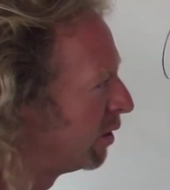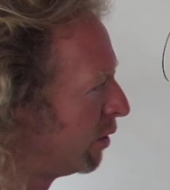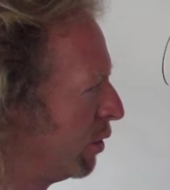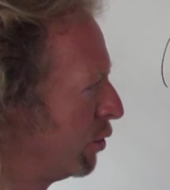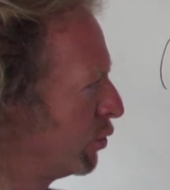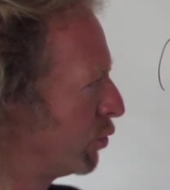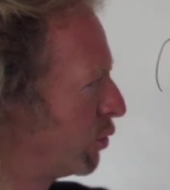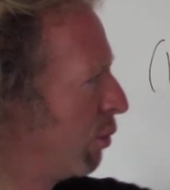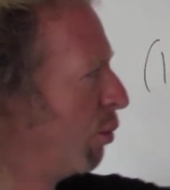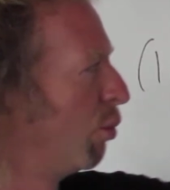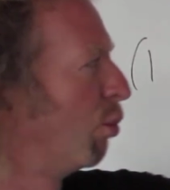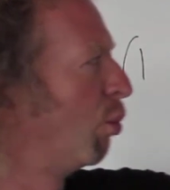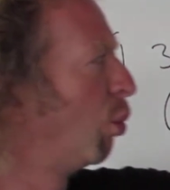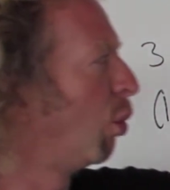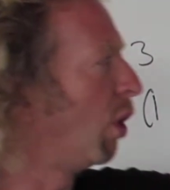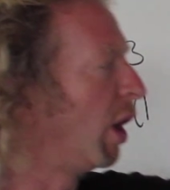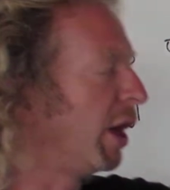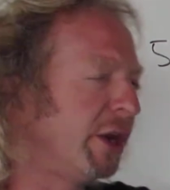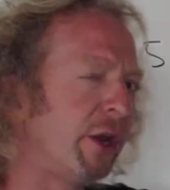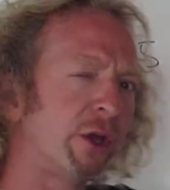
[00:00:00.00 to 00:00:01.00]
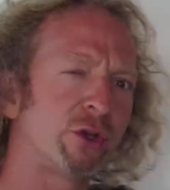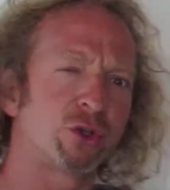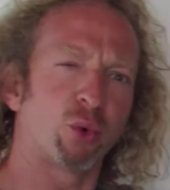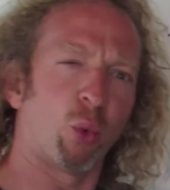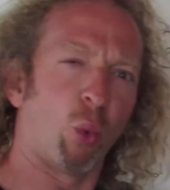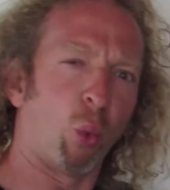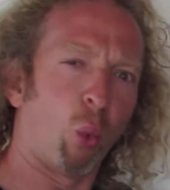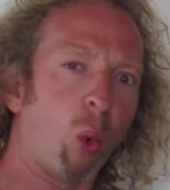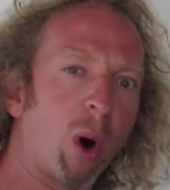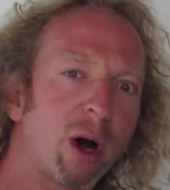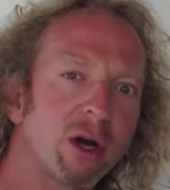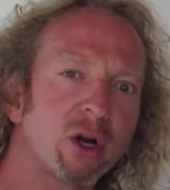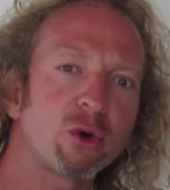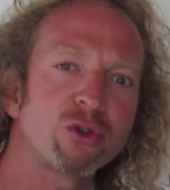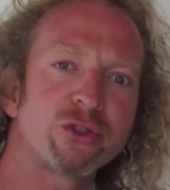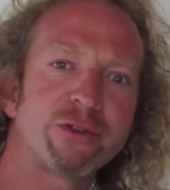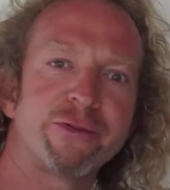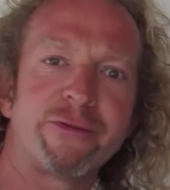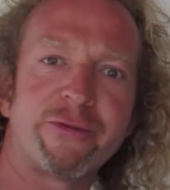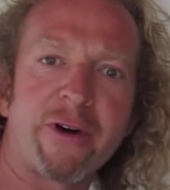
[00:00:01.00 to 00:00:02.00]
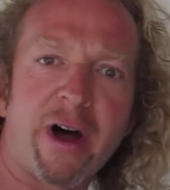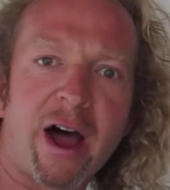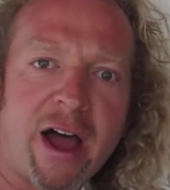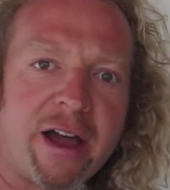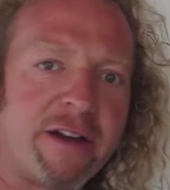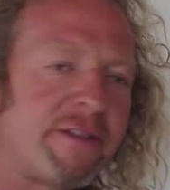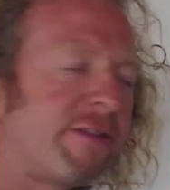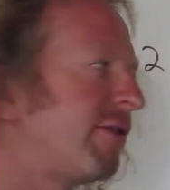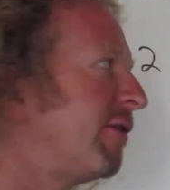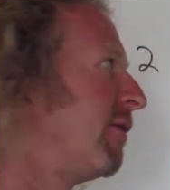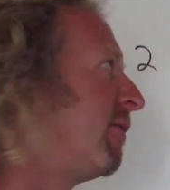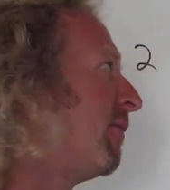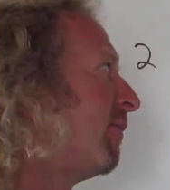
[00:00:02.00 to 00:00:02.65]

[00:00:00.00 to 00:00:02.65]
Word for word: So 1, so 1 goes to 5.